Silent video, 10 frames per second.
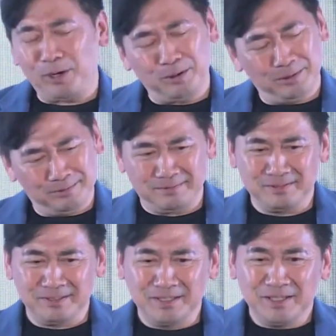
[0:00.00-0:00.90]
Well,
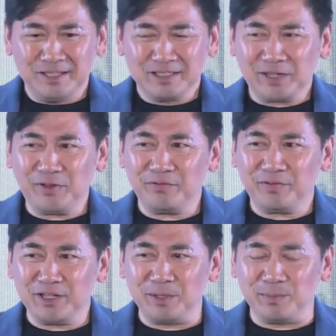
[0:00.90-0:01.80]
something
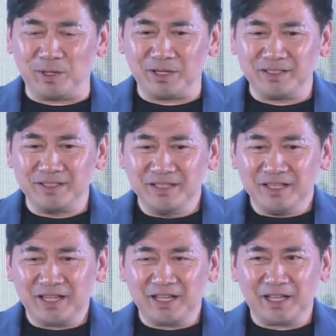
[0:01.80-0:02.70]
funny about it.
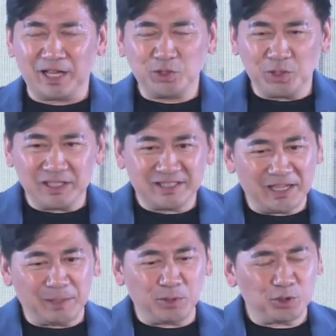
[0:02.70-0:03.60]
As you can
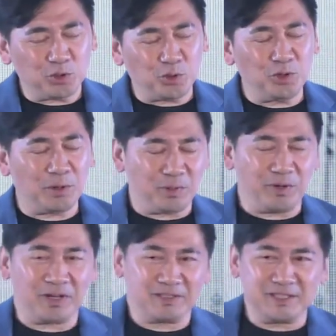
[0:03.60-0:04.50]
see, I'm going to show you a
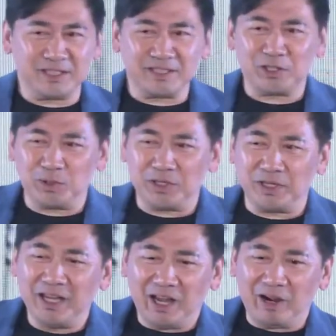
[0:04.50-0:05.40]
product. This is
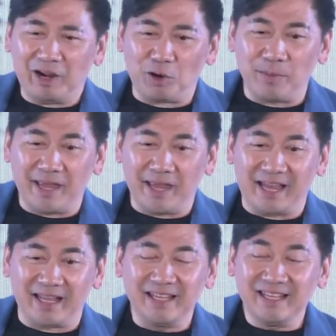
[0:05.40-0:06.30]
actually how it all
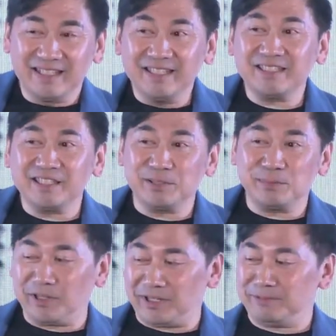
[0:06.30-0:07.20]
began. This is
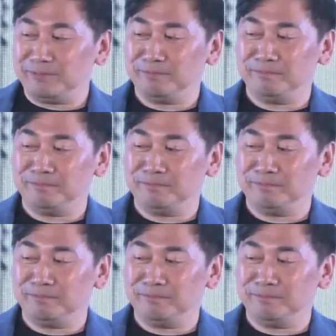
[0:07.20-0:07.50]
the product.